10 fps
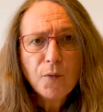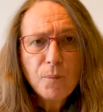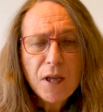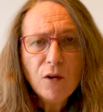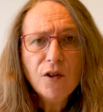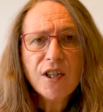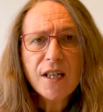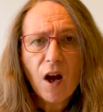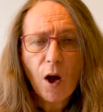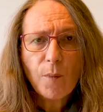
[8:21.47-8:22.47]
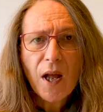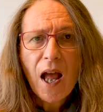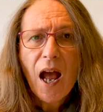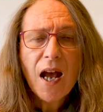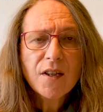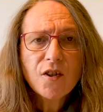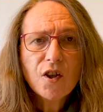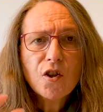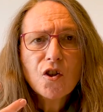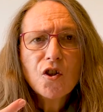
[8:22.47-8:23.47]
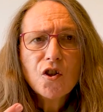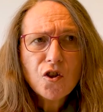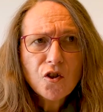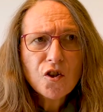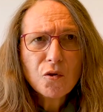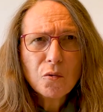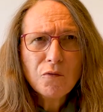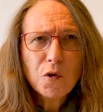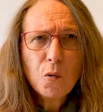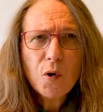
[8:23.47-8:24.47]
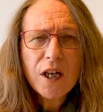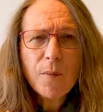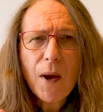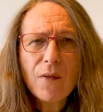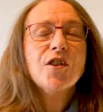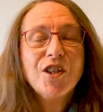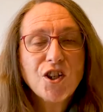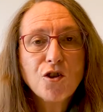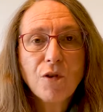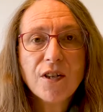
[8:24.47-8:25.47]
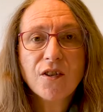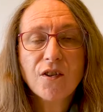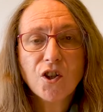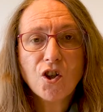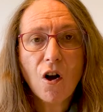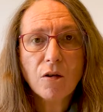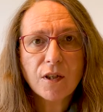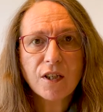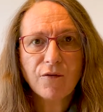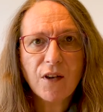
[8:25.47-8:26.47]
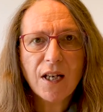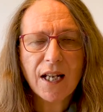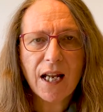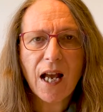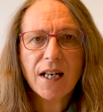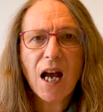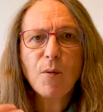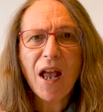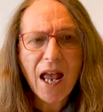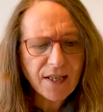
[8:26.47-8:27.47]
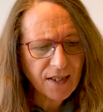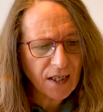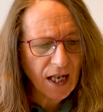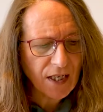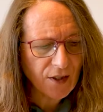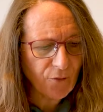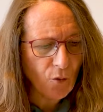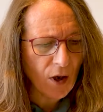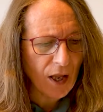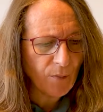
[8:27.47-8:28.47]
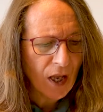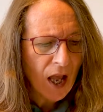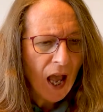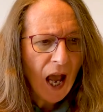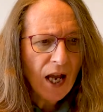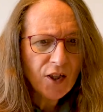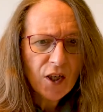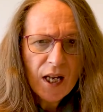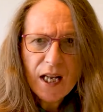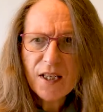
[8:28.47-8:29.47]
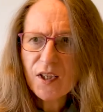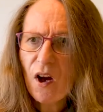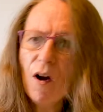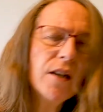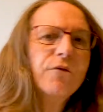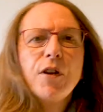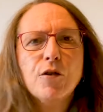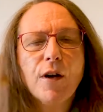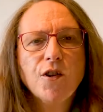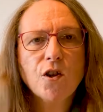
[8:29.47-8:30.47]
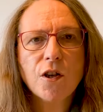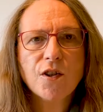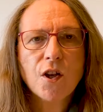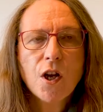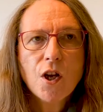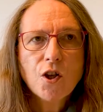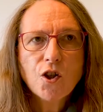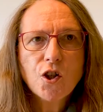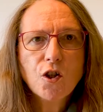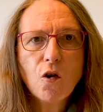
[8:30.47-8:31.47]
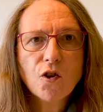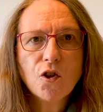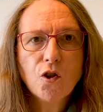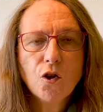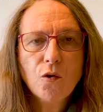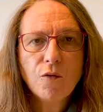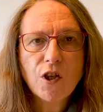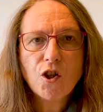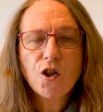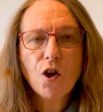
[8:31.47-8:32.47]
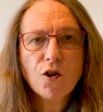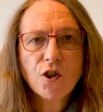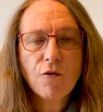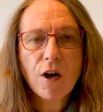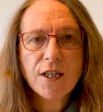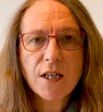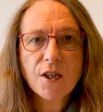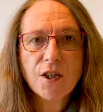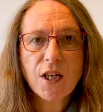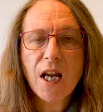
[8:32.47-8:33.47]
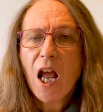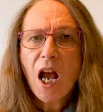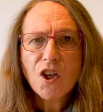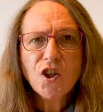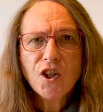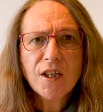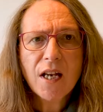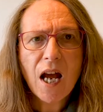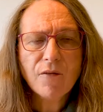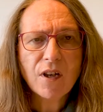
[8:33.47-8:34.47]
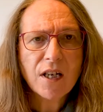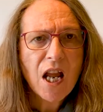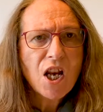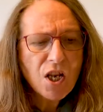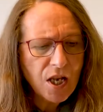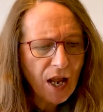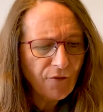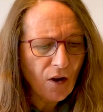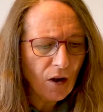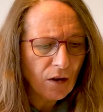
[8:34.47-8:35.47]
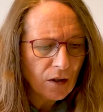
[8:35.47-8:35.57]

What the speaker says: building up and just sort of talking about the distress that the child is feeling and how it escalates for him. And he's kind of incredulous. She's lost the jewellery, she's lost her identity, and she didn't have it. Never